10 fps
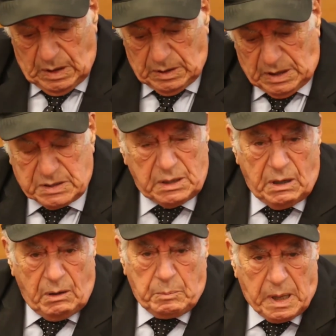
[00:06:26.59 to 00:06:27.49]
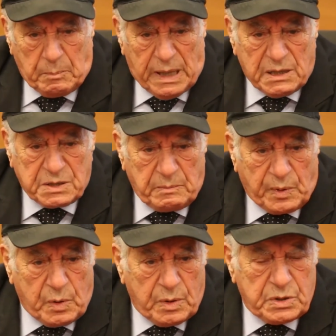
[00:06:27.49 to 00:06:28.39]
They said a Belgian
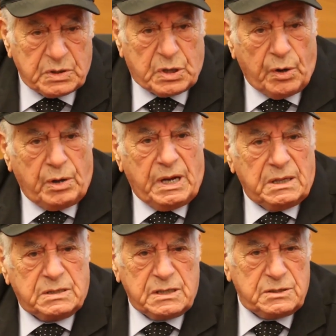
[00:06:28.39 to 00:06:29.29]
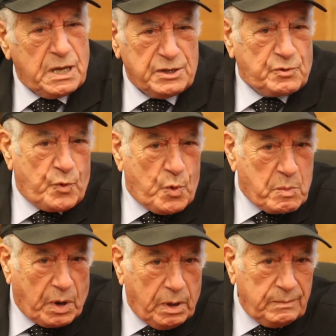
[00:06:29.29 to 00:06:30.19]
brewer just heard this as a
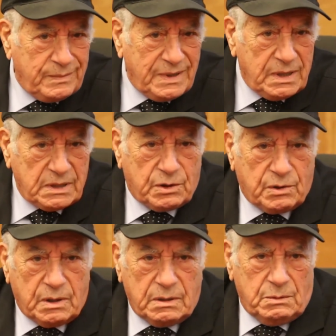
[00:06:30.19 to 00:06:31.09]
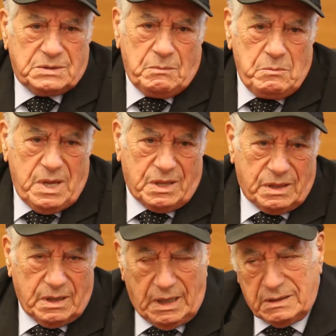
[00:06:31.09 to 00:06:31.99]
rumor. They thought it was a
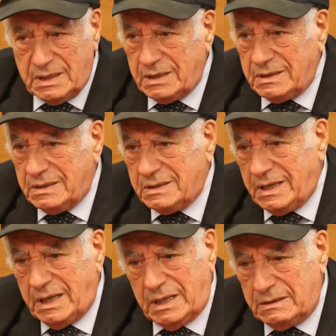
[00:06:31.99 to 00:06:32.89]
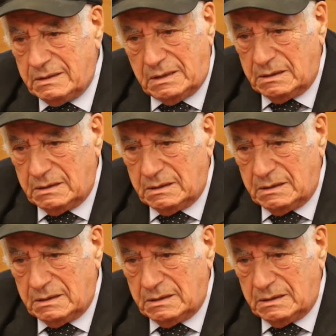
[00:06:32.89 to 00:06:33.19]
myth, and they had